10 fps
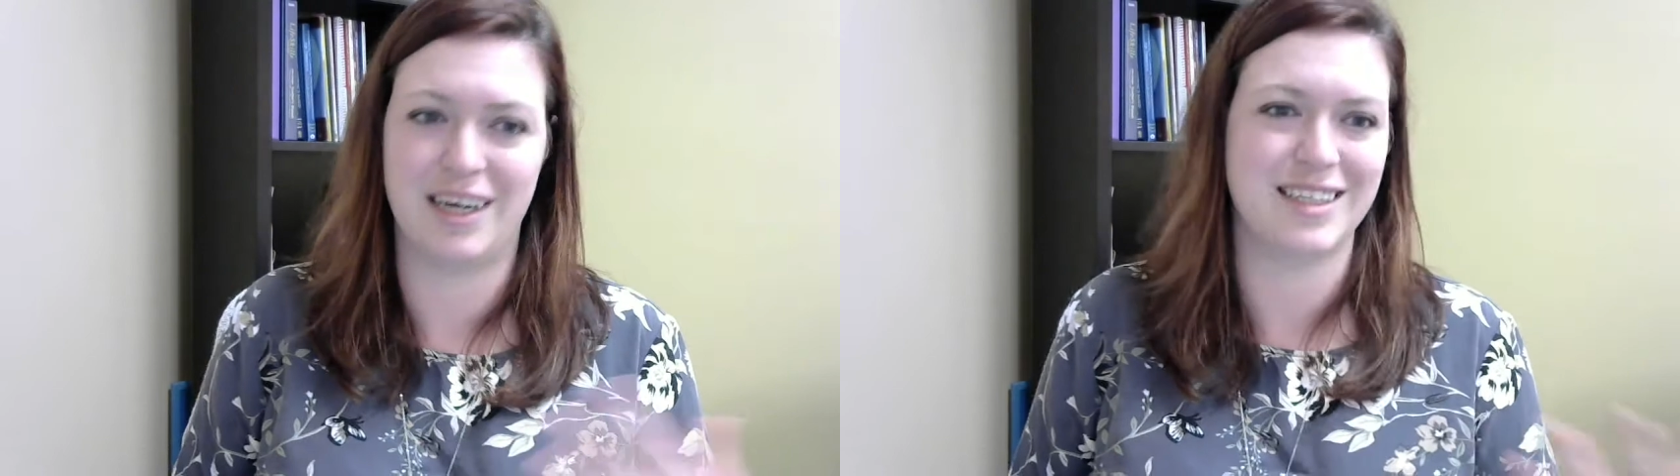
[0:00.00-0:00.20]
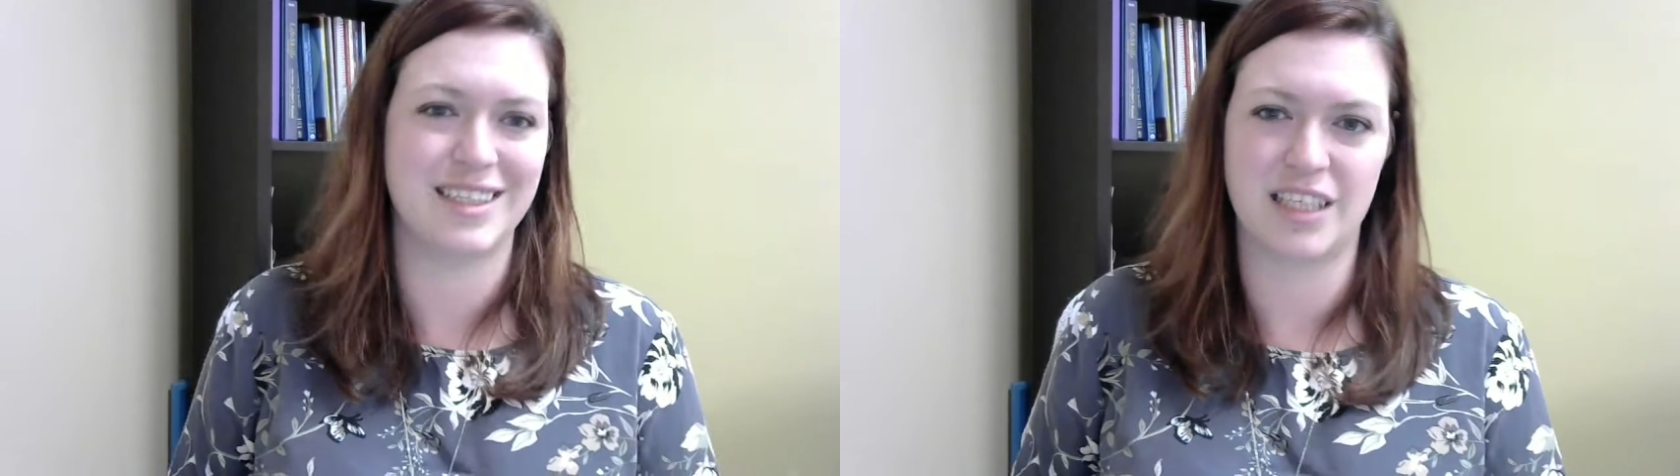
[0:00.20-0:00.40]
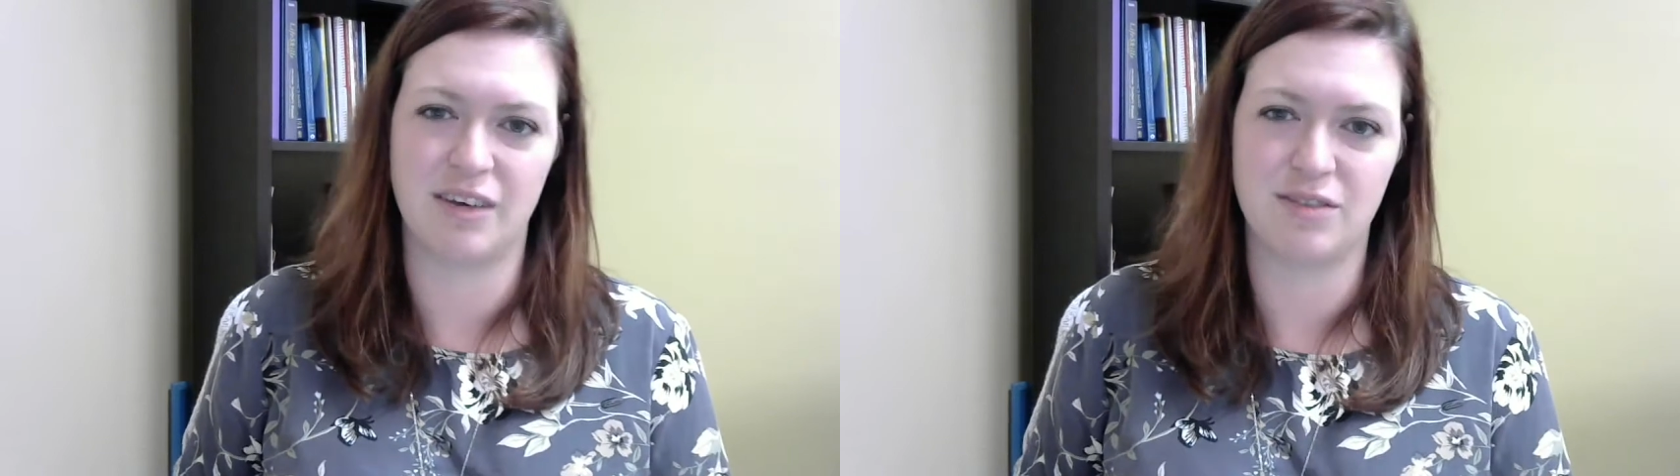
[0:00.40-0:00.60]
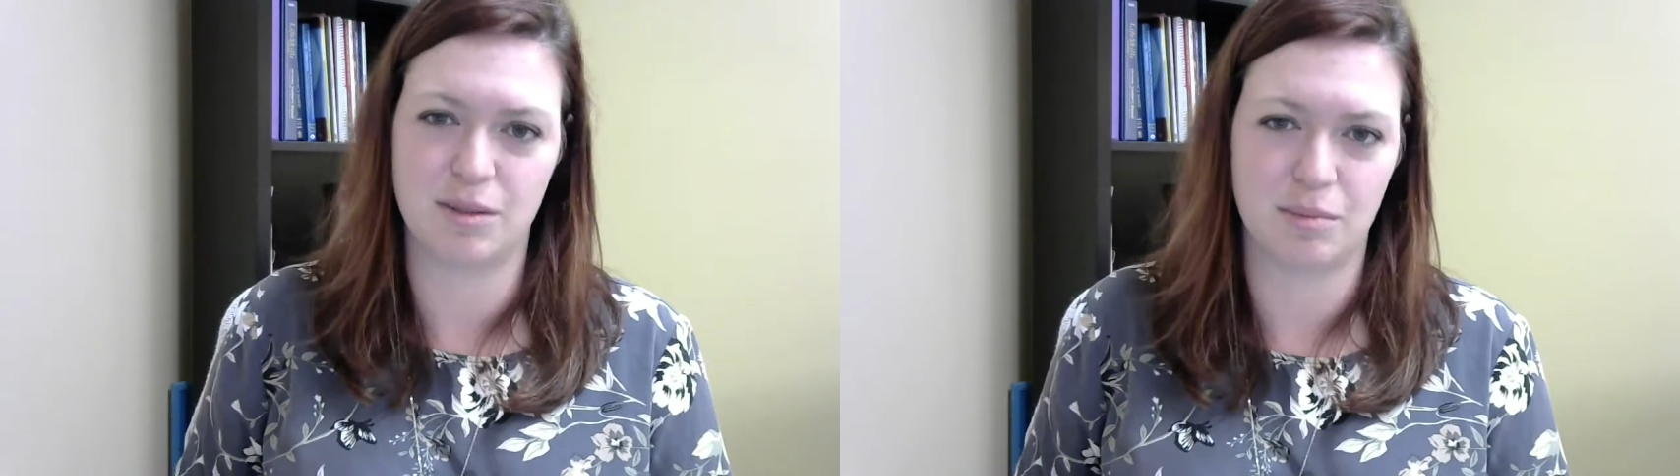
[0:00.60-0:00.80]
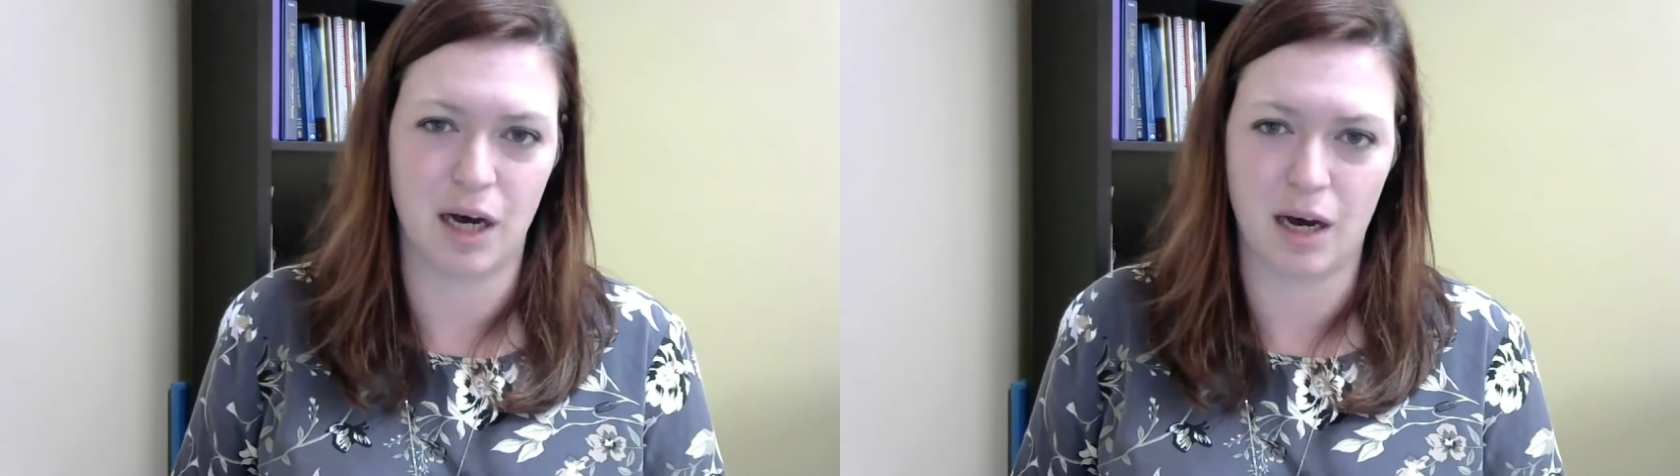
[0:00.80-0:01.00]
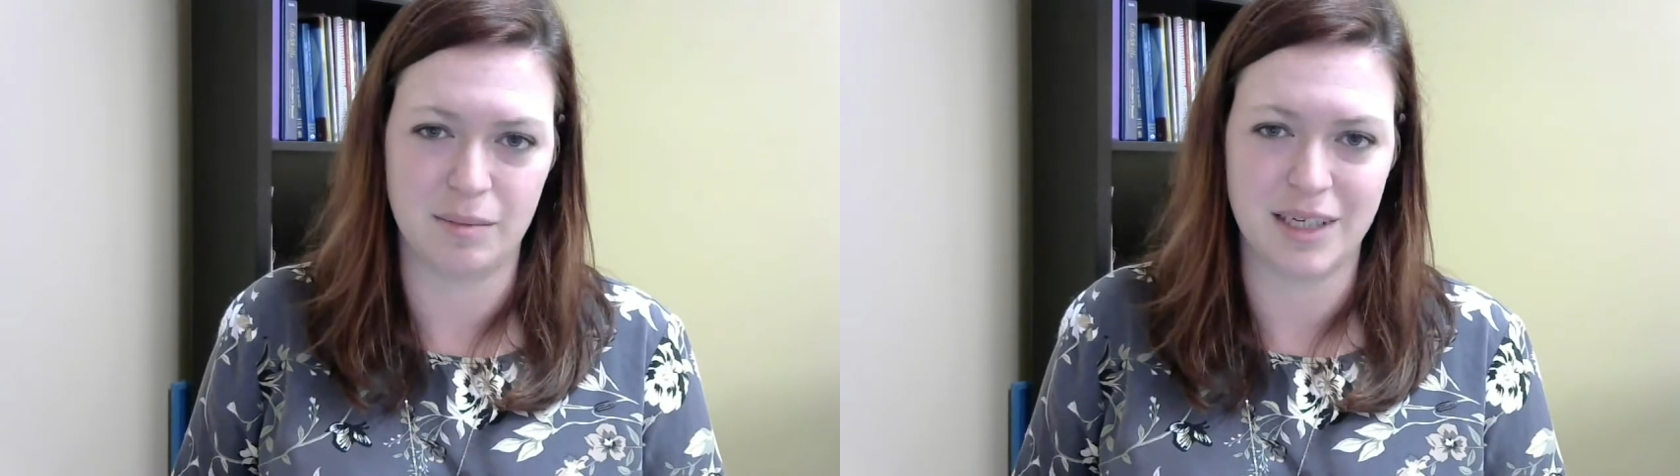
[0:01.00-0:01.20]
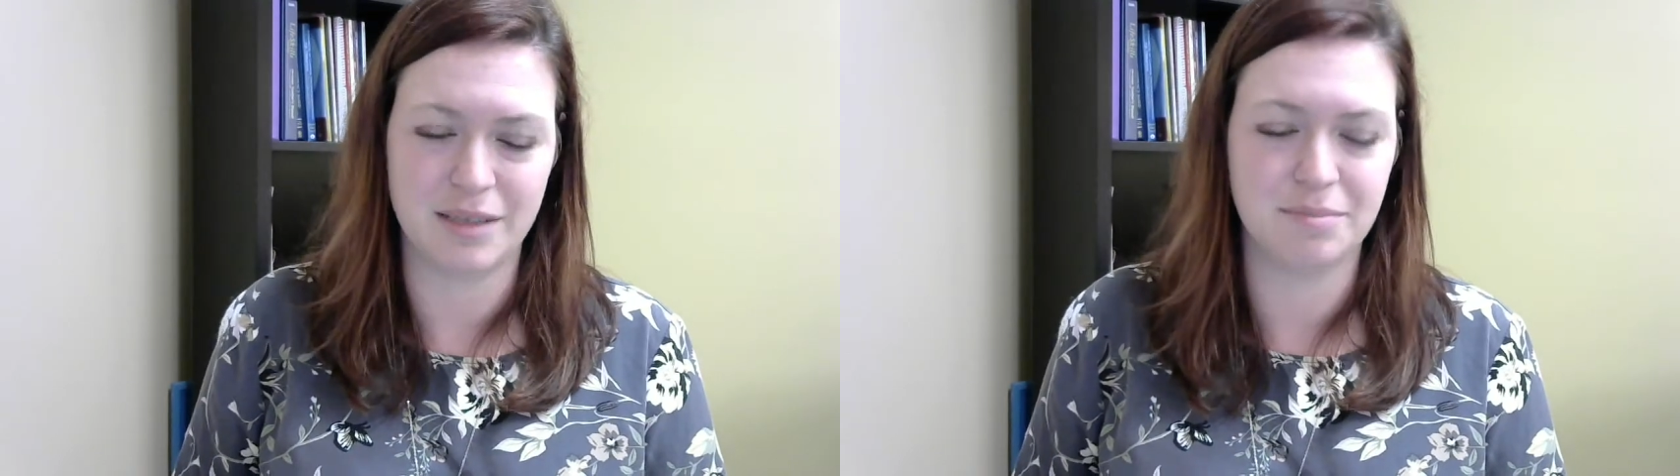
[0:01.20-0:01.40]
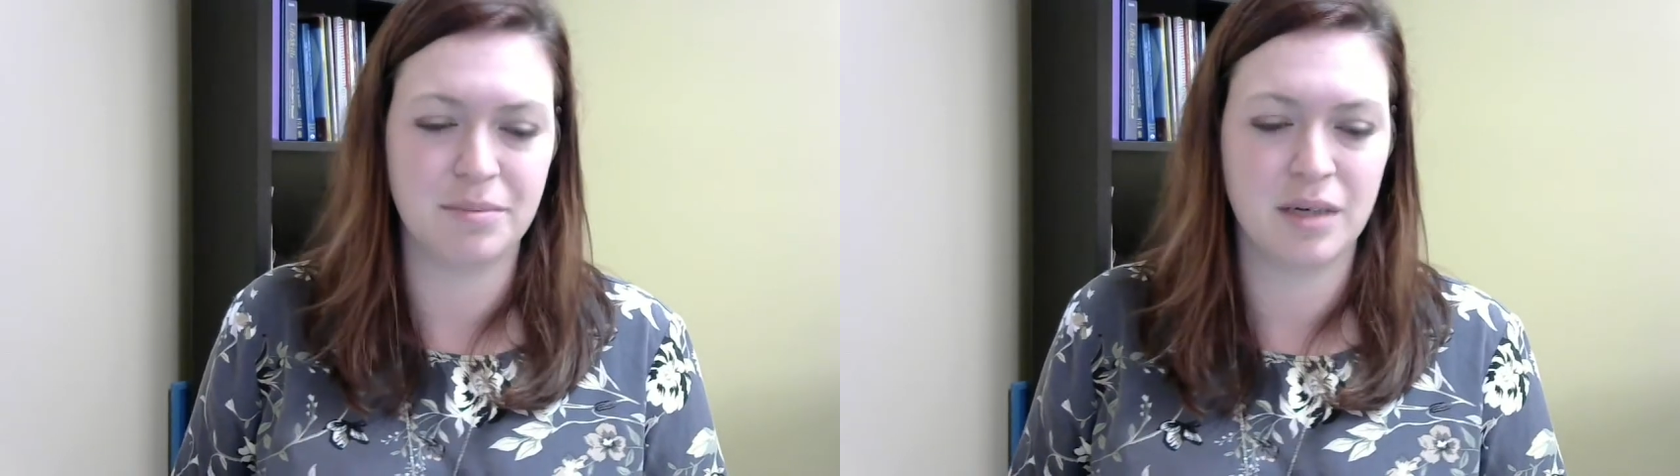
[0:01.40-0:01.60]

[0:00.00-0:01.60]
I just gave some common